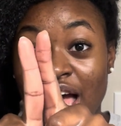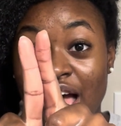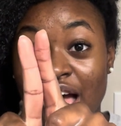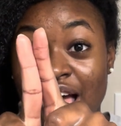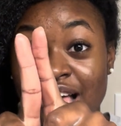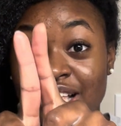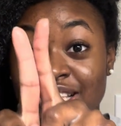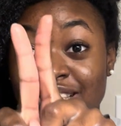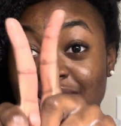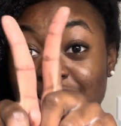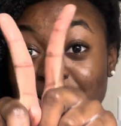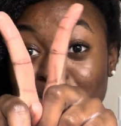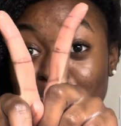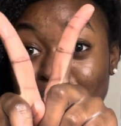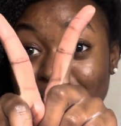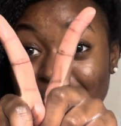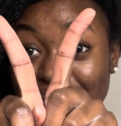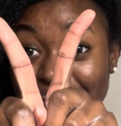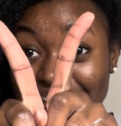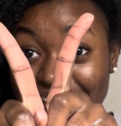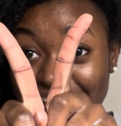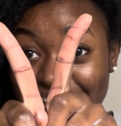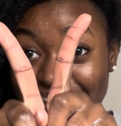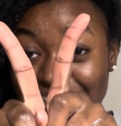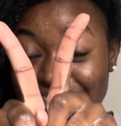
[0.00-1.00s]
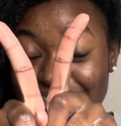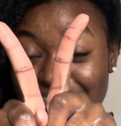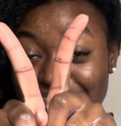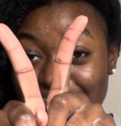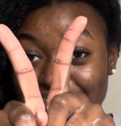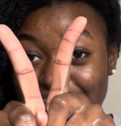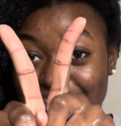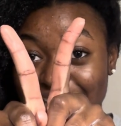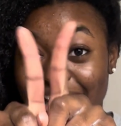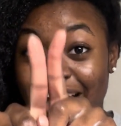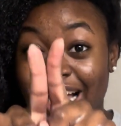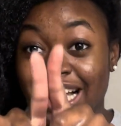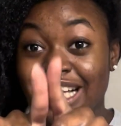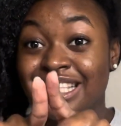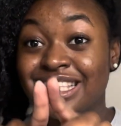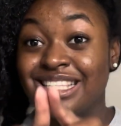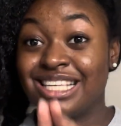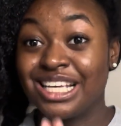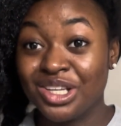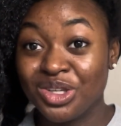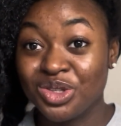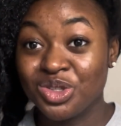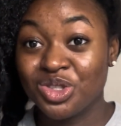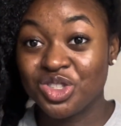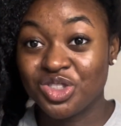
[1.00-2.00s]
split, like a
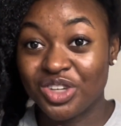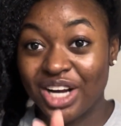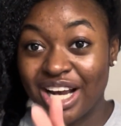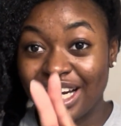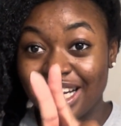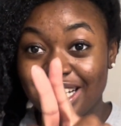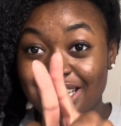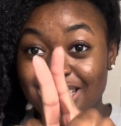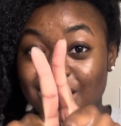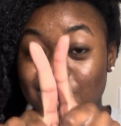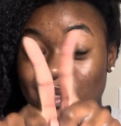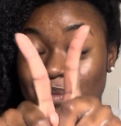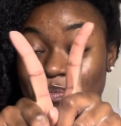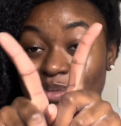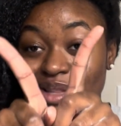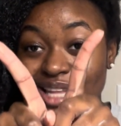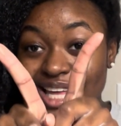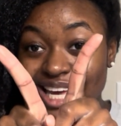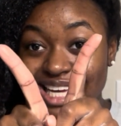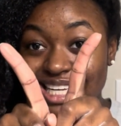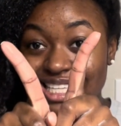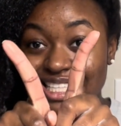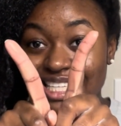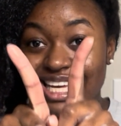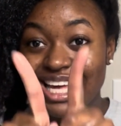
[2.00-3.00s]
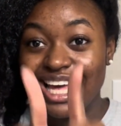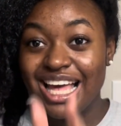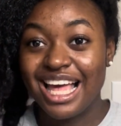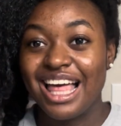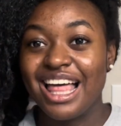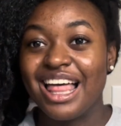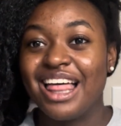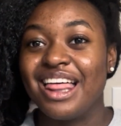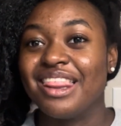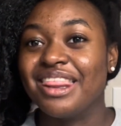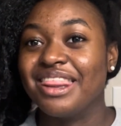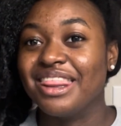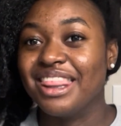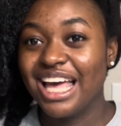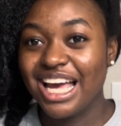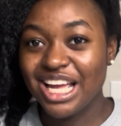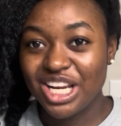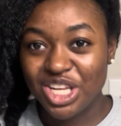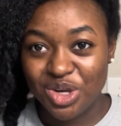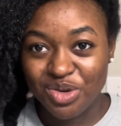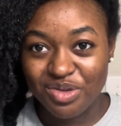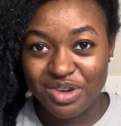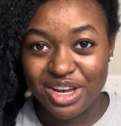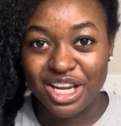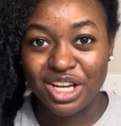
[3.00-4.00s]
single strand is split, then
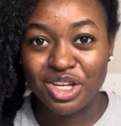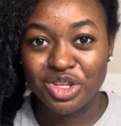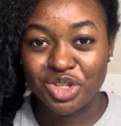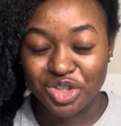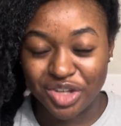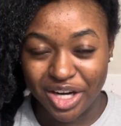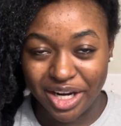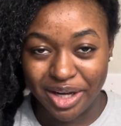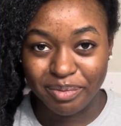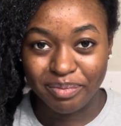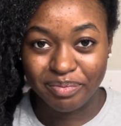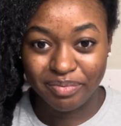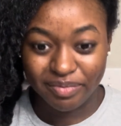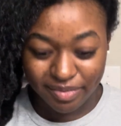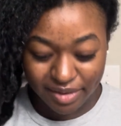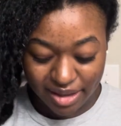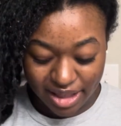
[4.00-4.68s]
you need a trim.